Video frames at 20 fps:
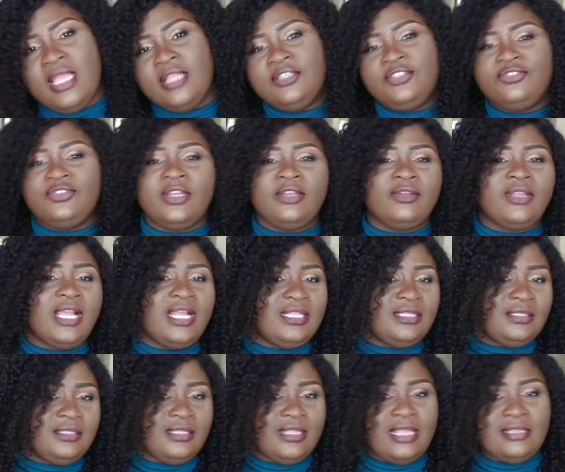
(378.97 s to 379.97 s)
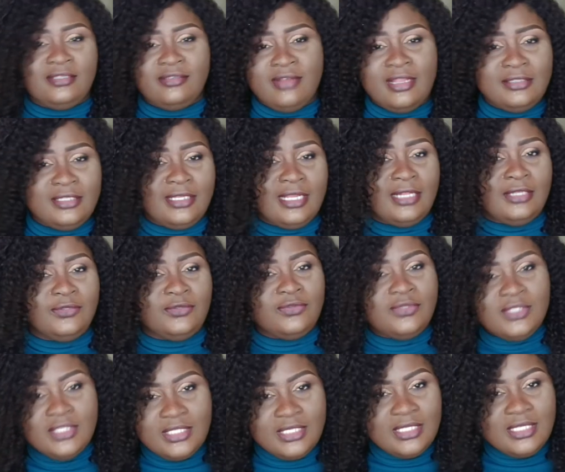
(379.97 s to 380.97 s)
Nigeria, you can
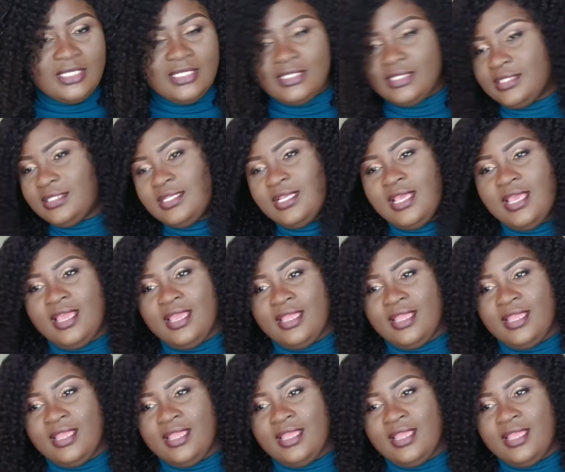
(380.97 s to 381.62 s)
do this.